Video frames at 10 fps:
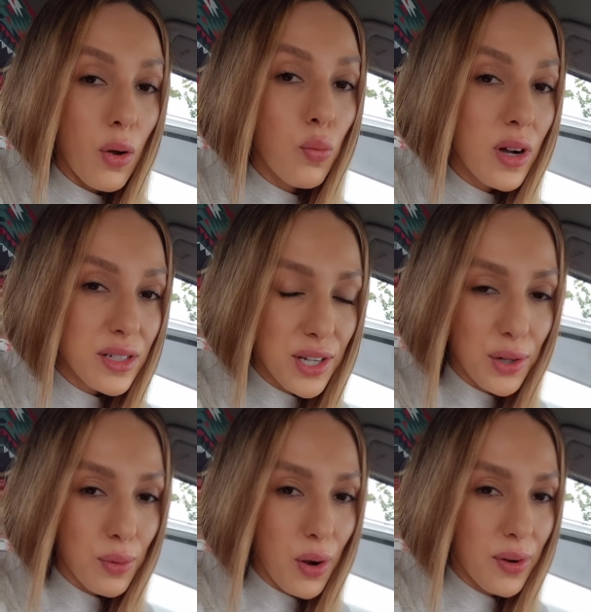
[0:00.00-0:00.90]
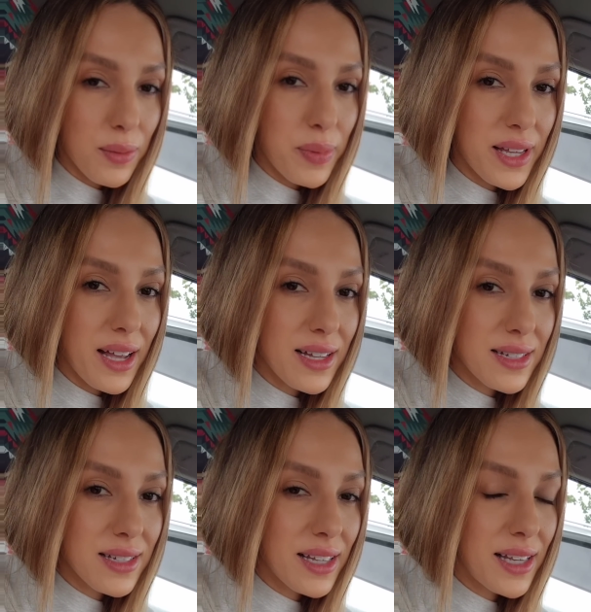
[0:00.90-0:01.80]
was heroic
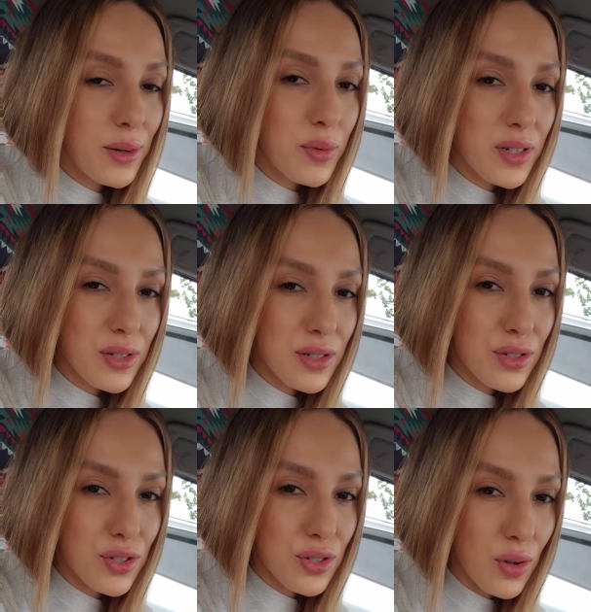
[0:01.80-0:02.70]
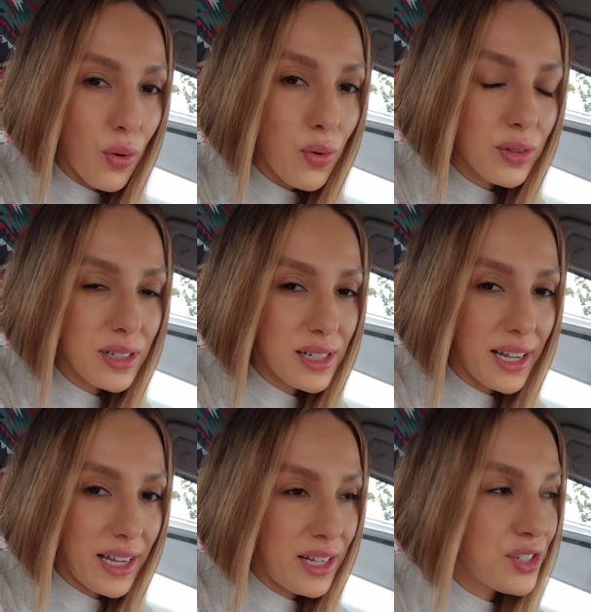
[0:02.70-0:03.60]
because he was sold
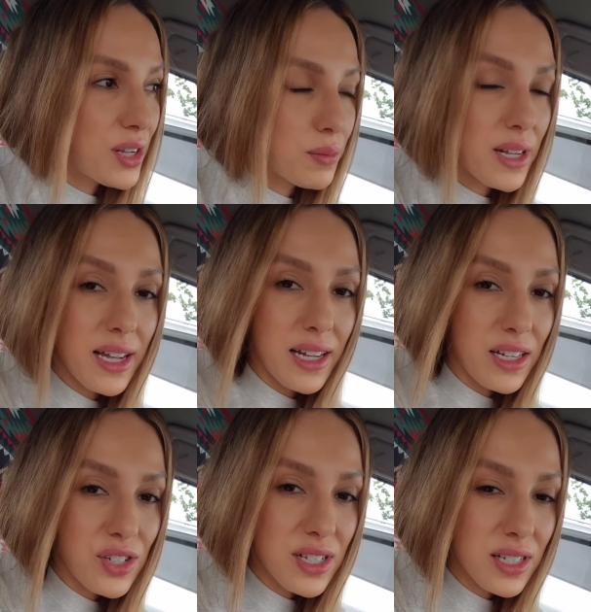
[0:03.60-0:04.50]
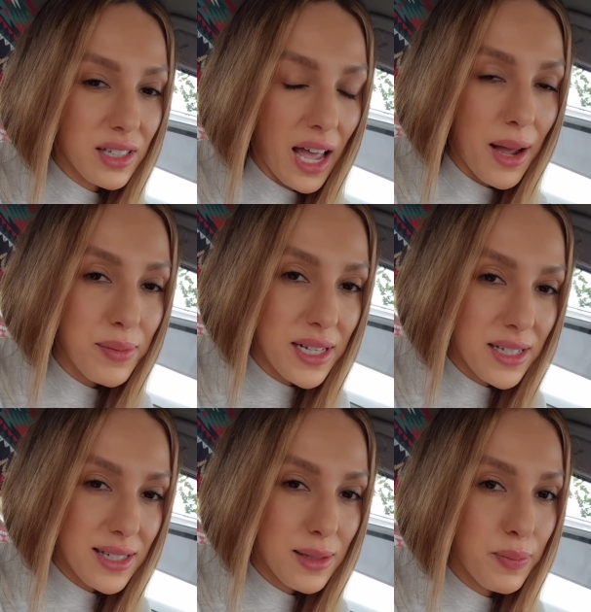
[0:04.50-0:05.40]
into Egypt and he just kept
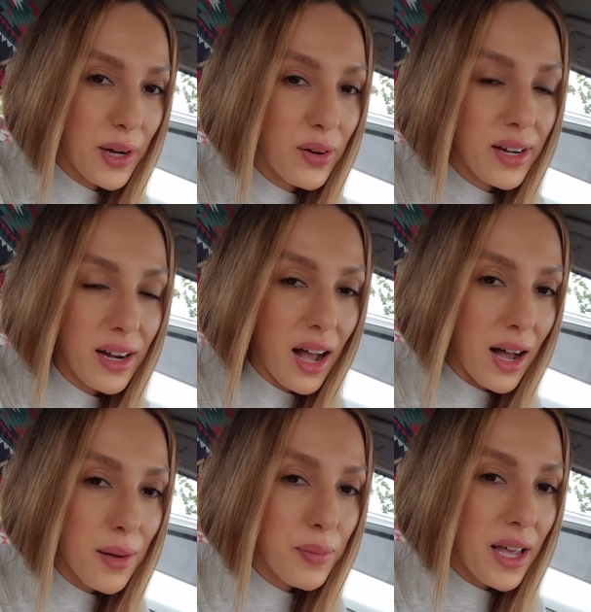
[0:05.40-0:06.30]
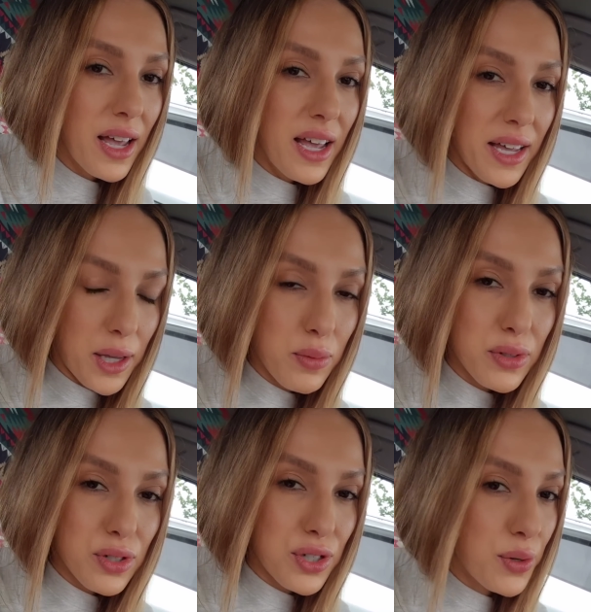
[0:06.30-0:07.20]
his spirit up. He
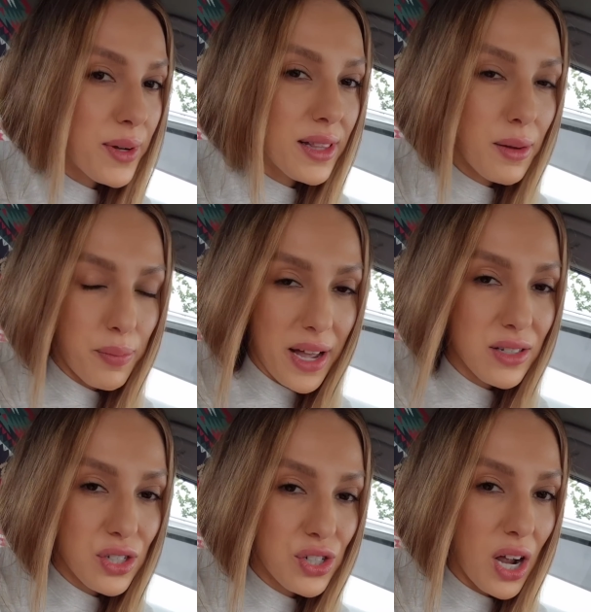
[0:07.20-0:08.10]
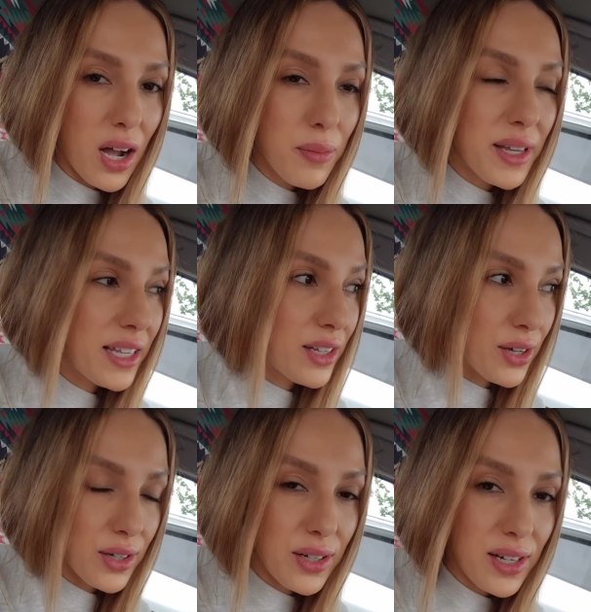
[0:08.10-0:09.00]
was doing the best job he
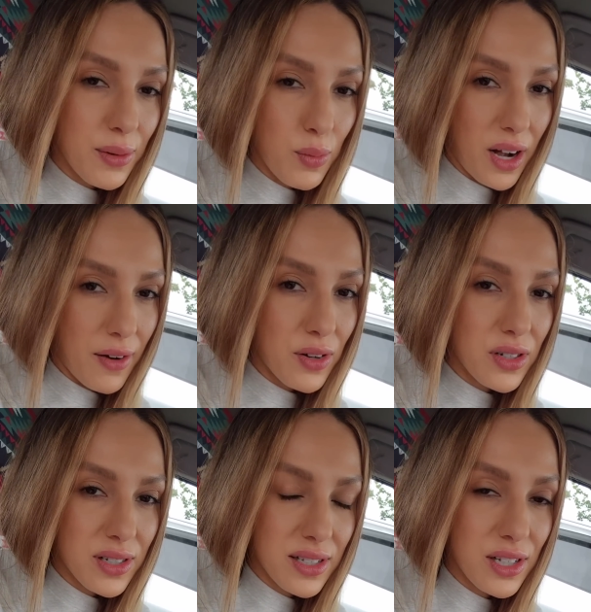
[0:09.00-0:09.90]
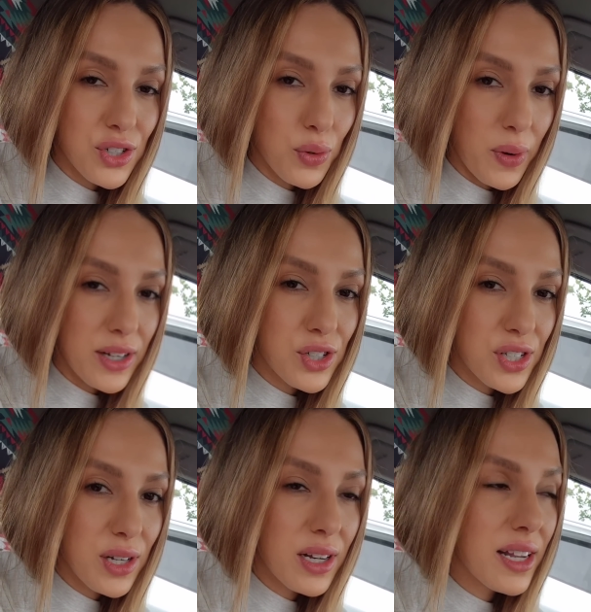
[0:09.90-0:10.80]
could in whatever
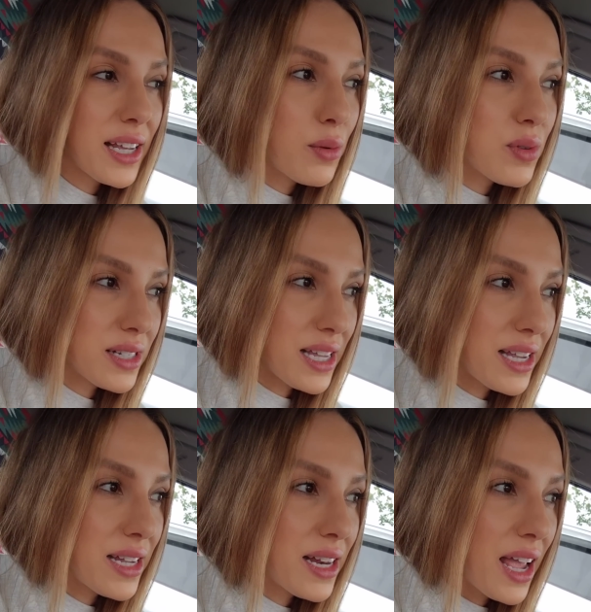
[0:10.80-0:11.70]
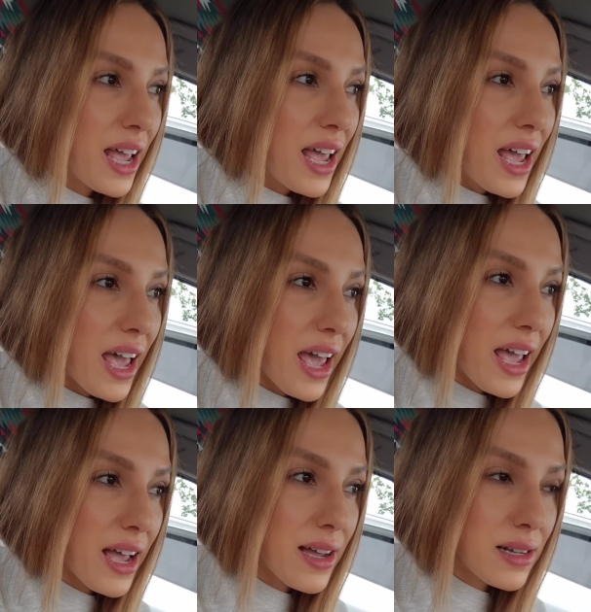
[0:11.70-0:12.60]
situation he was in,
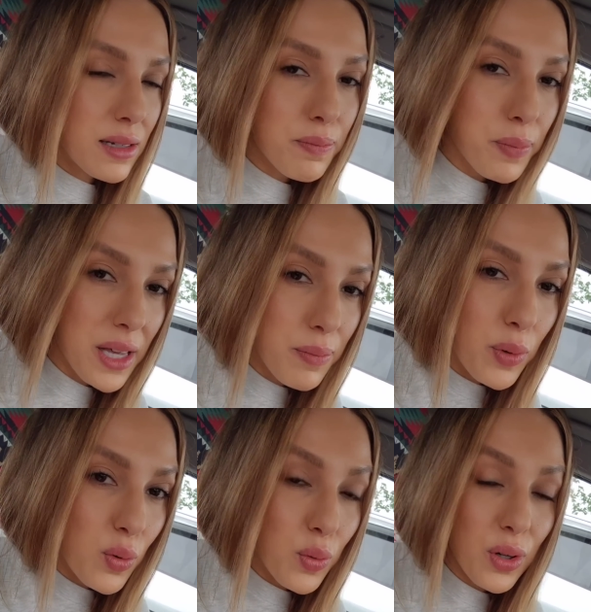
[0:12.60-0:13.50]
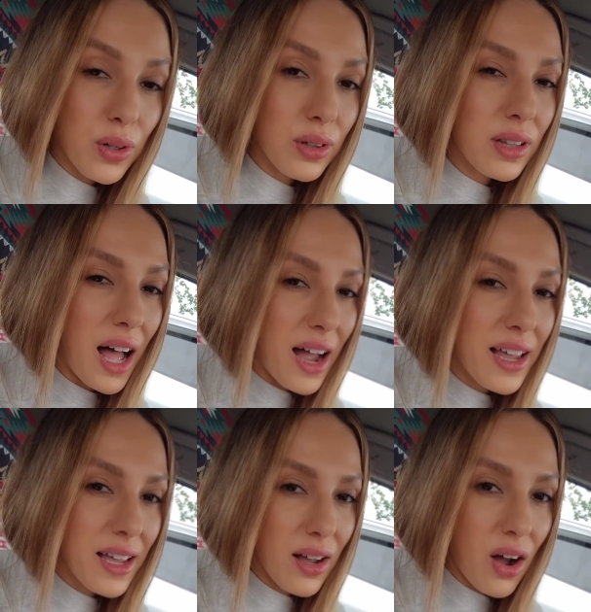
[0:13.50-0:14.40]
and people were
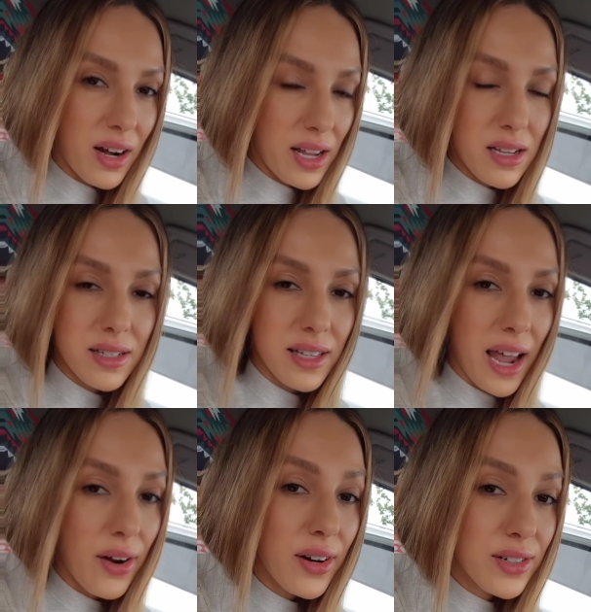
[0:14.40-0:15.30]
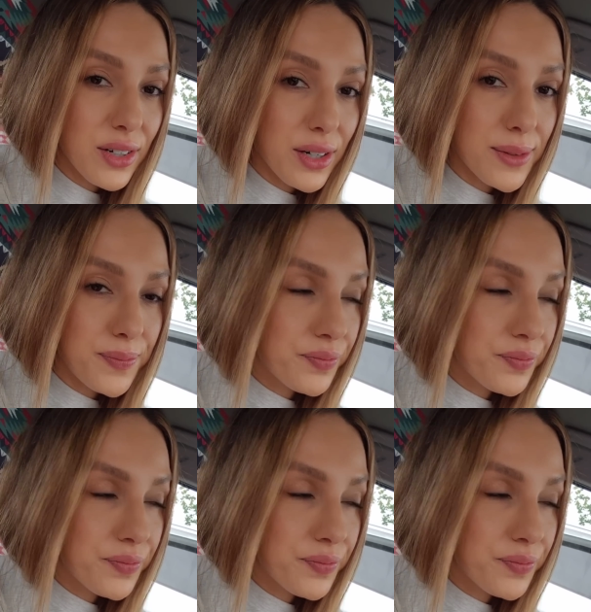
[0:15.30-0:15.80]
lying on his character,